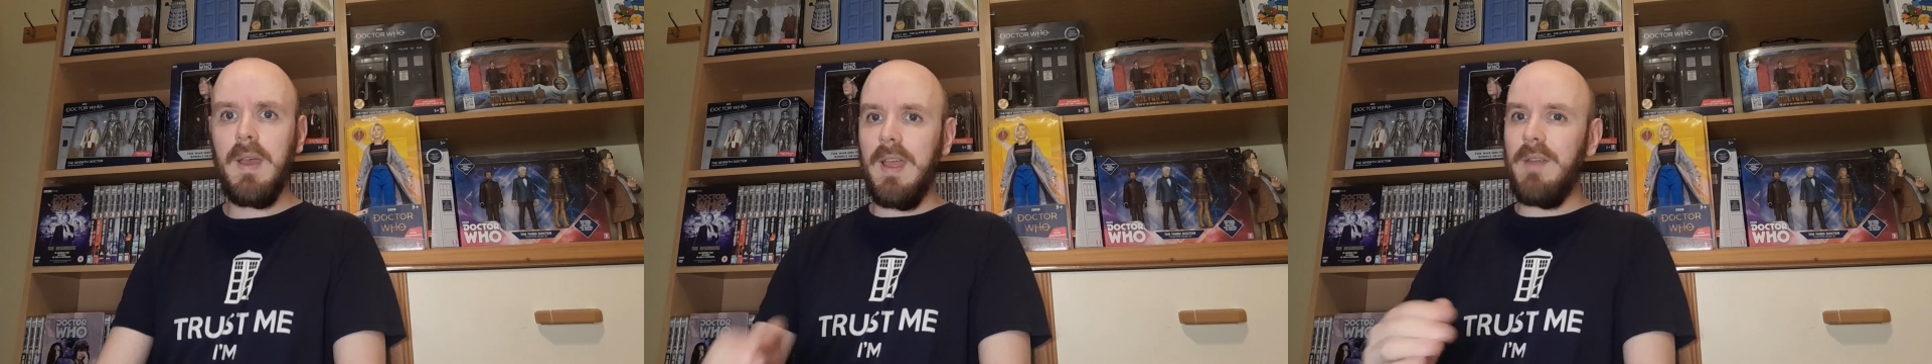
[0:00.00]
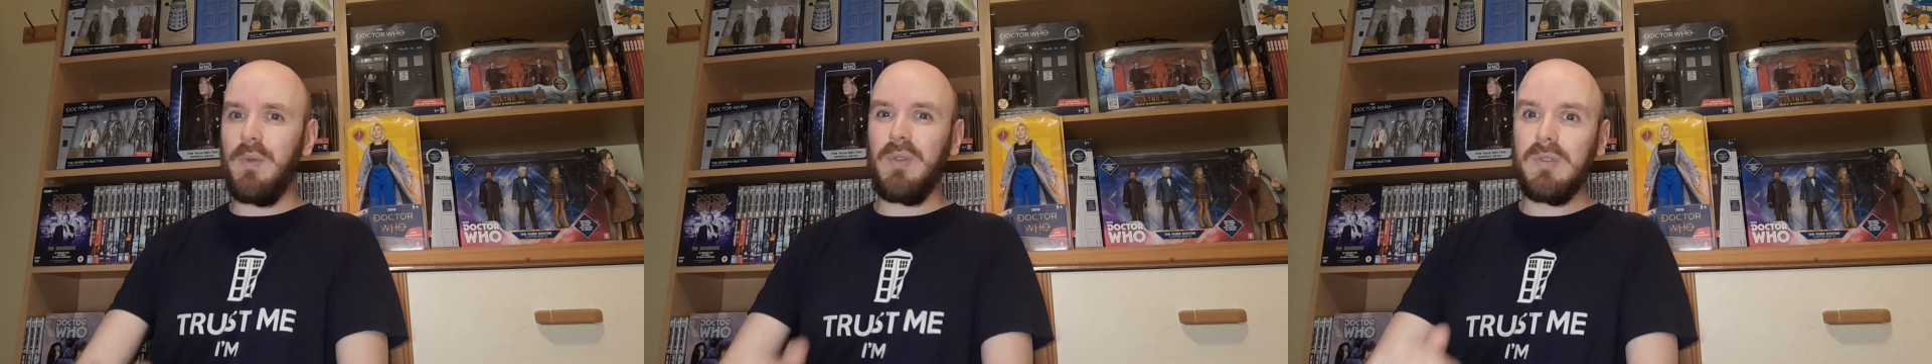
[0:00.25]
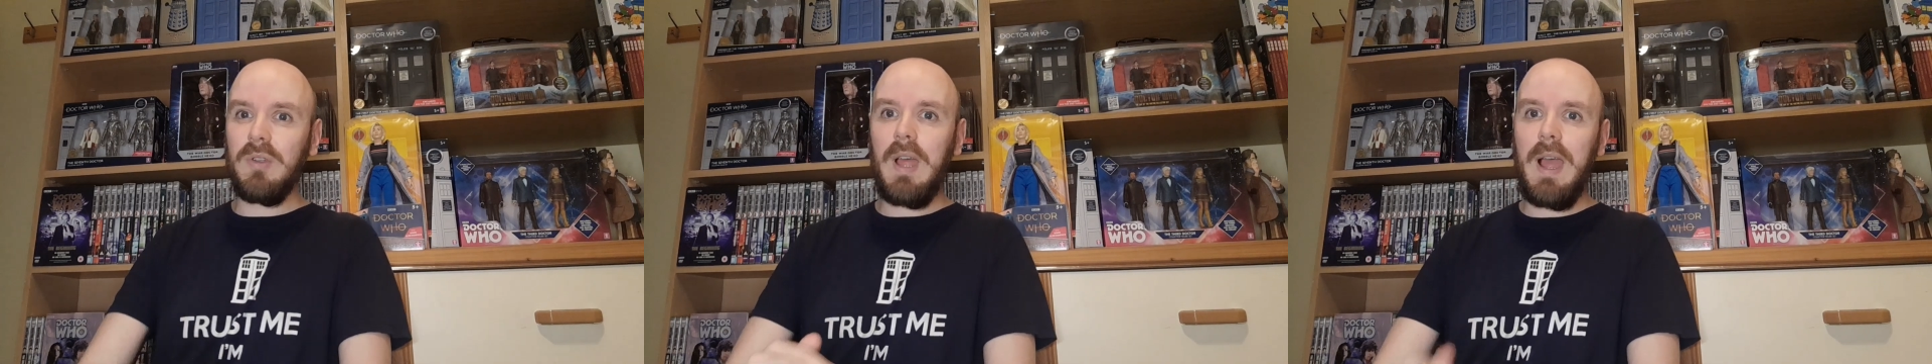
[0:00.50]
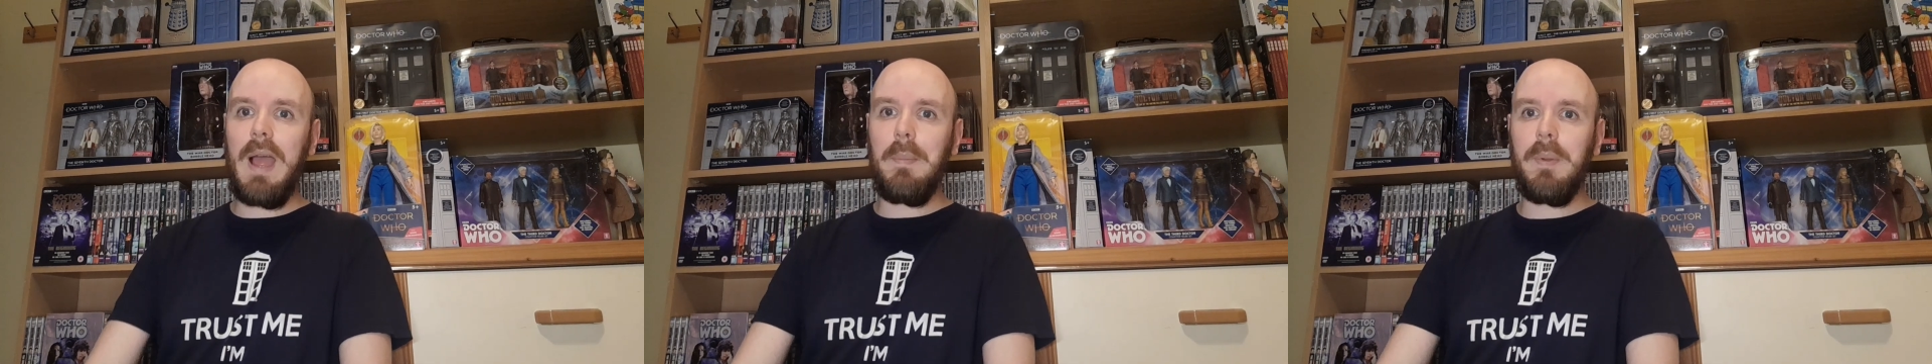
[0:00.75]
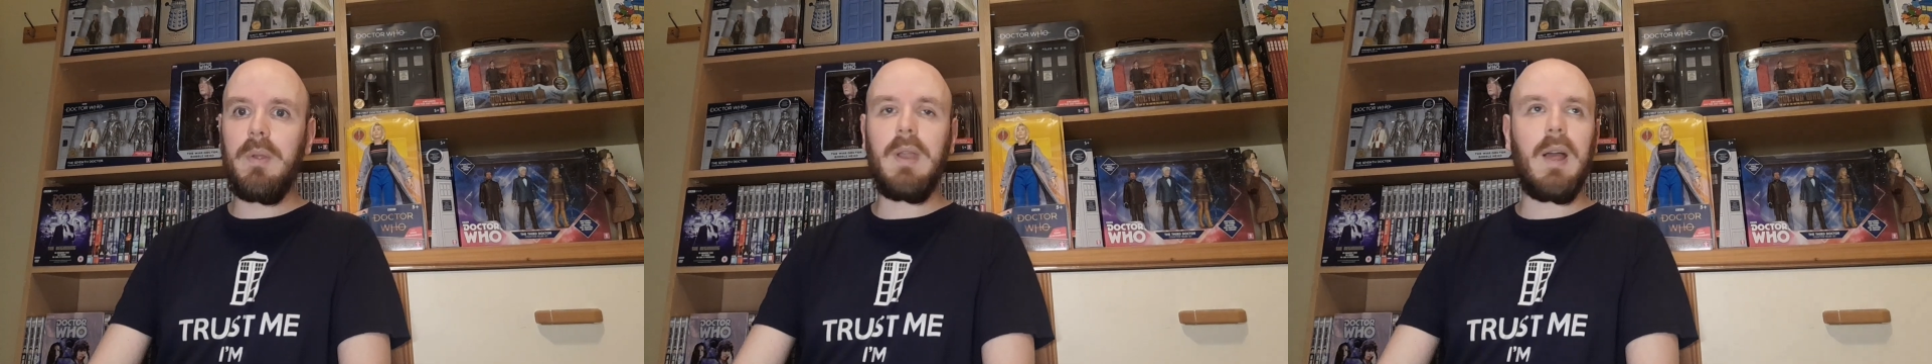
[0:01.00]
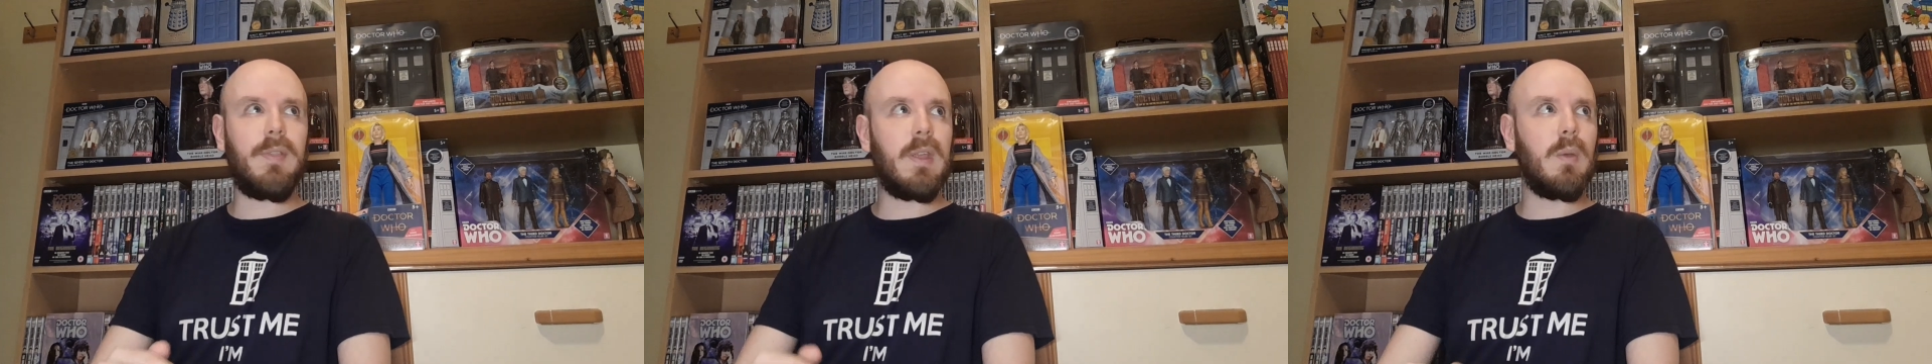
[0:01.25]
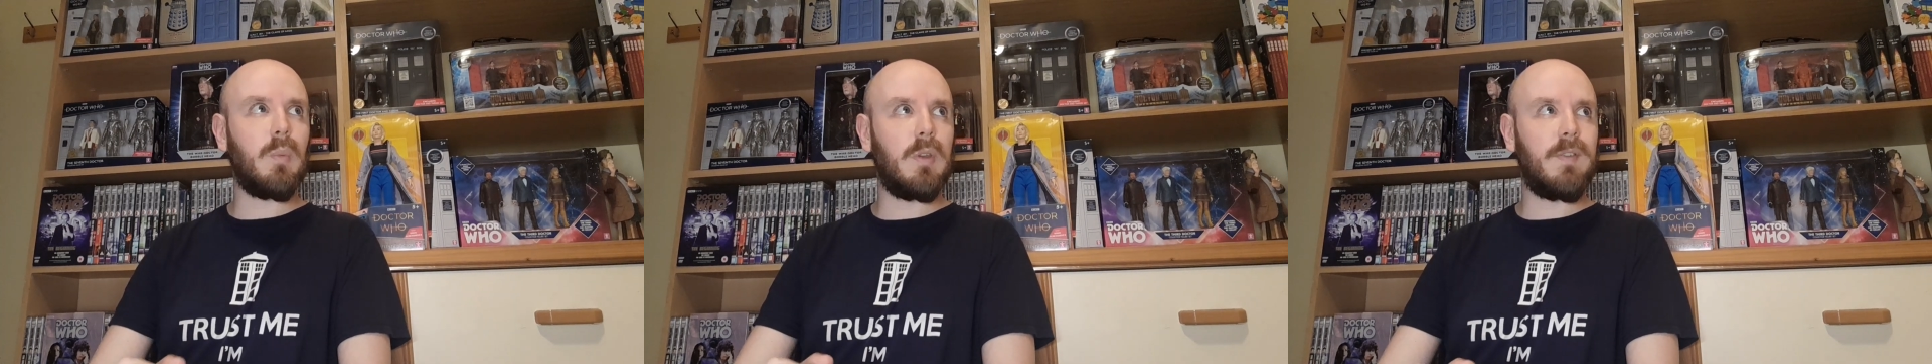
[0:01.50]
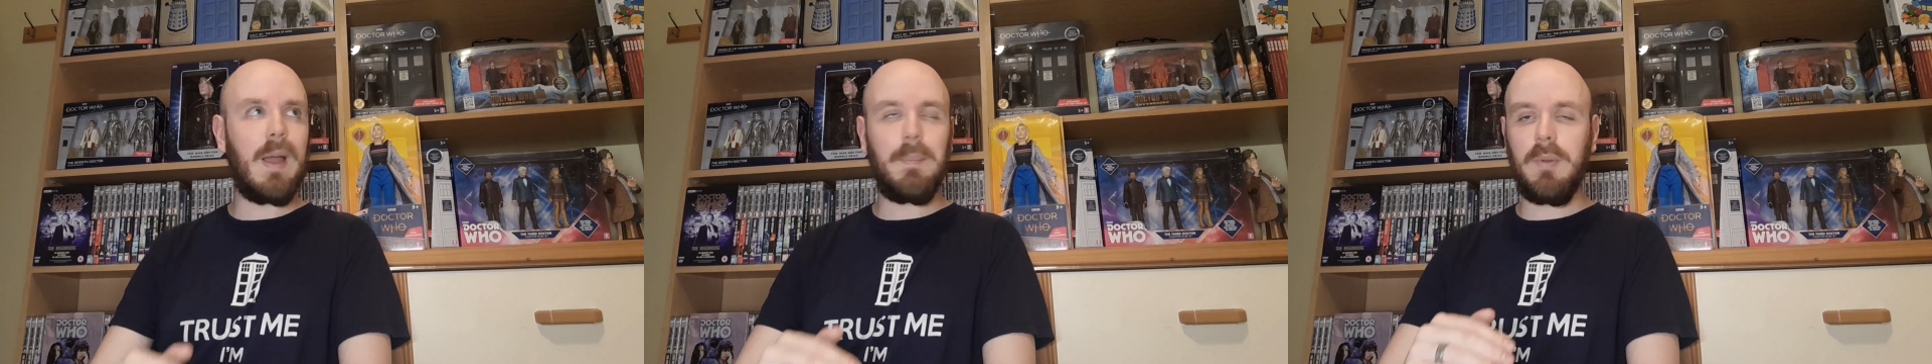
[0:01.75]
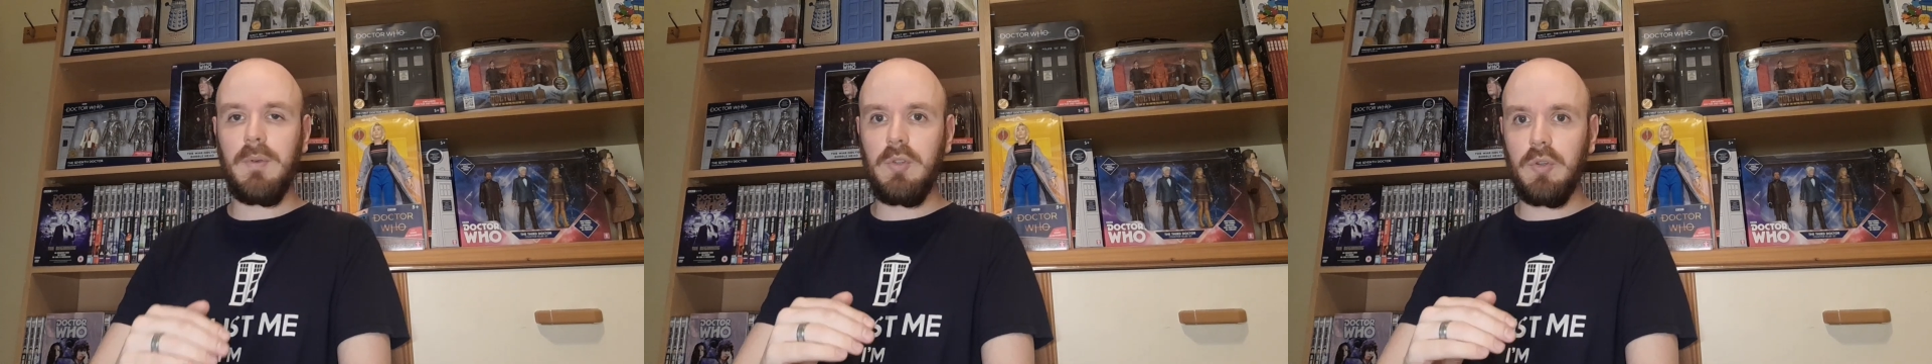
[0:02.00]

If it was going to happen, I think it would have happened